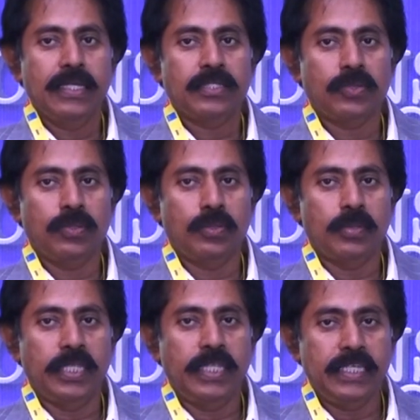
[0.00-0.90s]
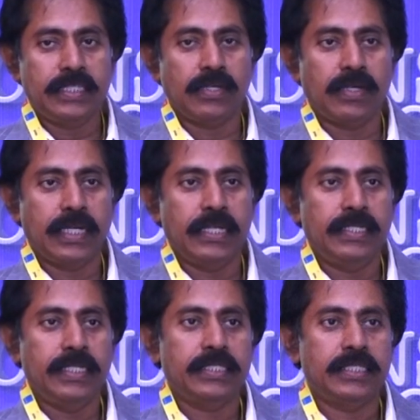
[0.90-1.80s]
So, this
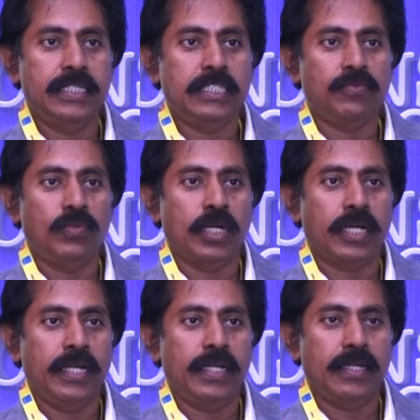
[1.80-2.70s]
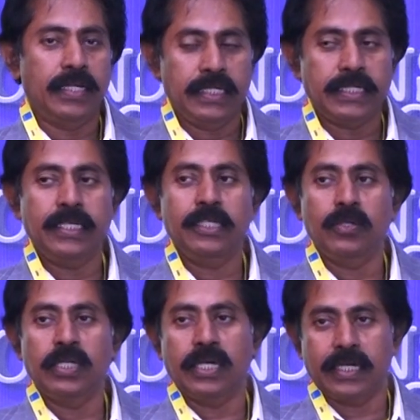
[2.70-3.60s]
organization is working, it is a
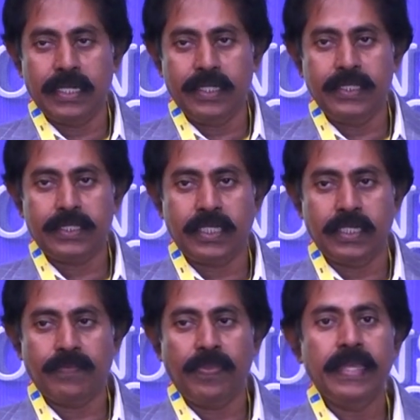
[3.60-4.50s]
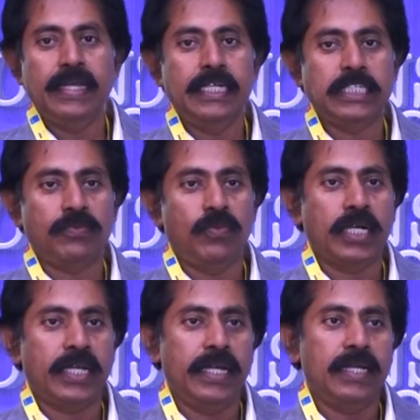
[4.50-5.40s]
UN organization, it is
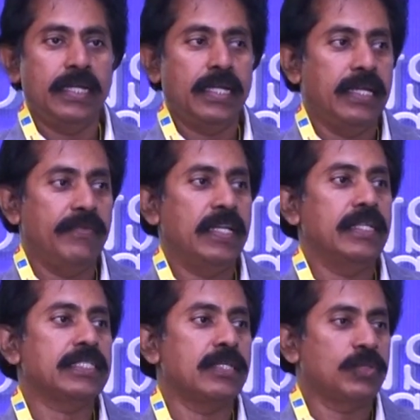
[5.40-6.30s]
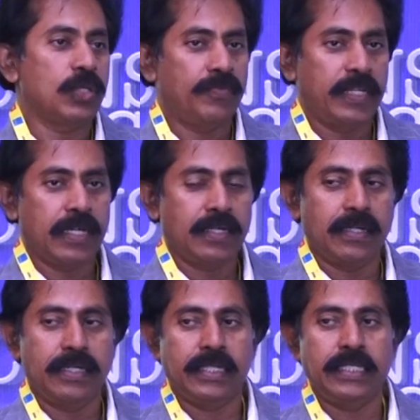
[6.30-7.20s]
working even South African
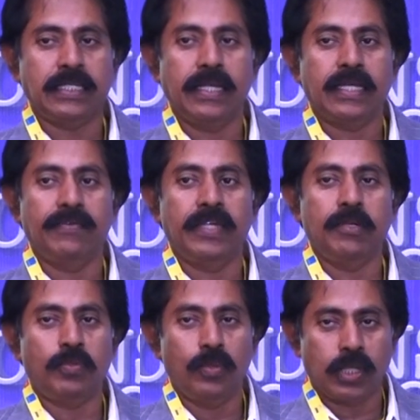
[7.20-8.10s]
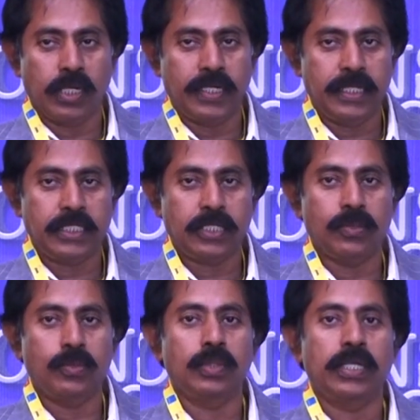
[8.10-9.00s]
countries, like a very poor countries,
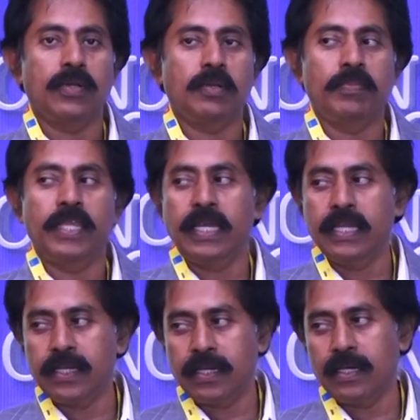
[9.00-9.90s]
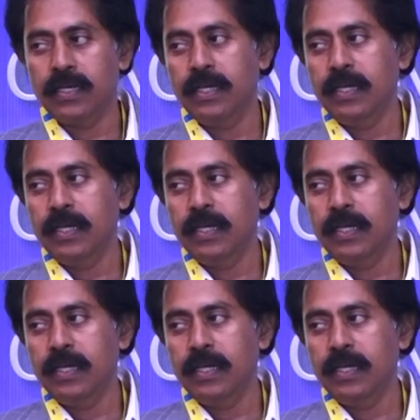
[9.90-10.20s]
to develop their